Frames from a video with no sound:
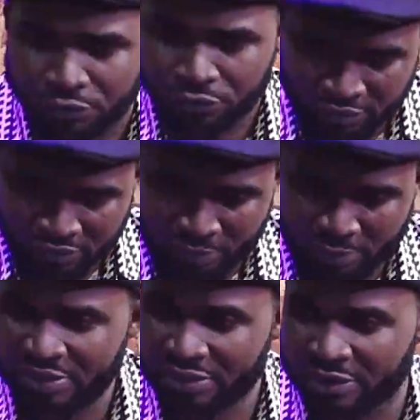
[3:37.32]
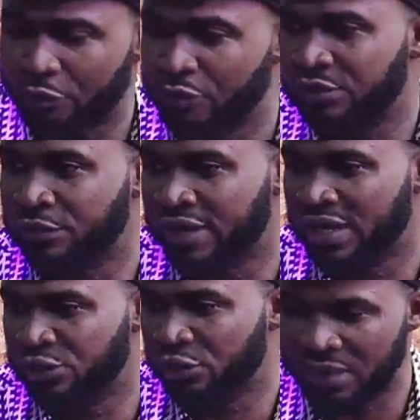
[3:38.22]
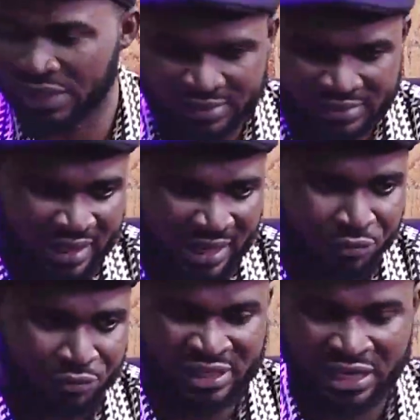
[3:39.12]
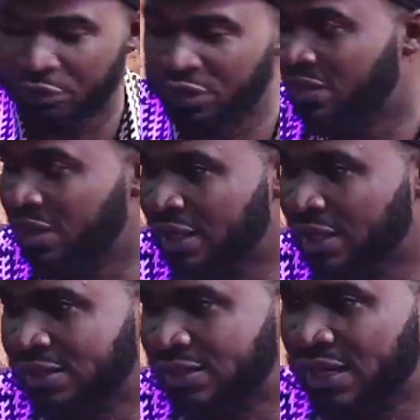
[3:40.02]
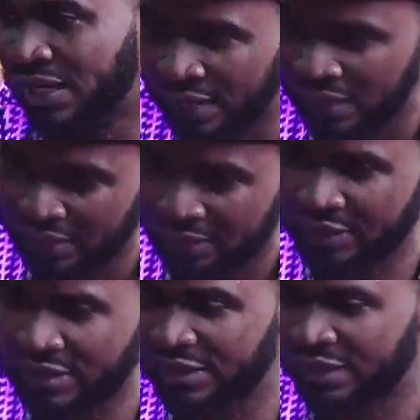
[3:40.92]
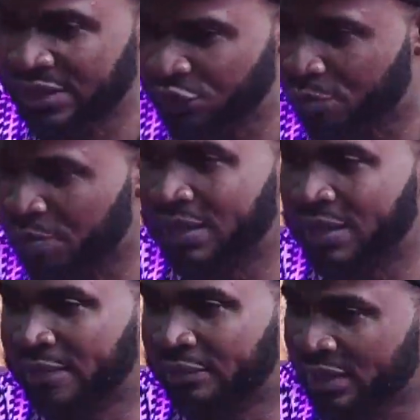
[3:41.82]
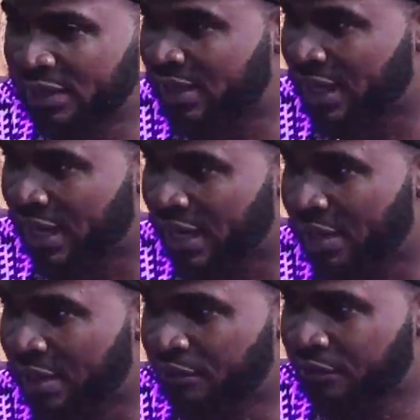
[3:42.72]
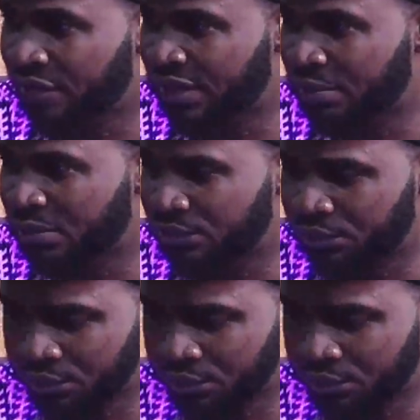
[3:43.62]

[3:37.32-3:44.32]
to probably request for ransom, and they see how to sell whatever they can sell, raise the ransom, and then release their victims.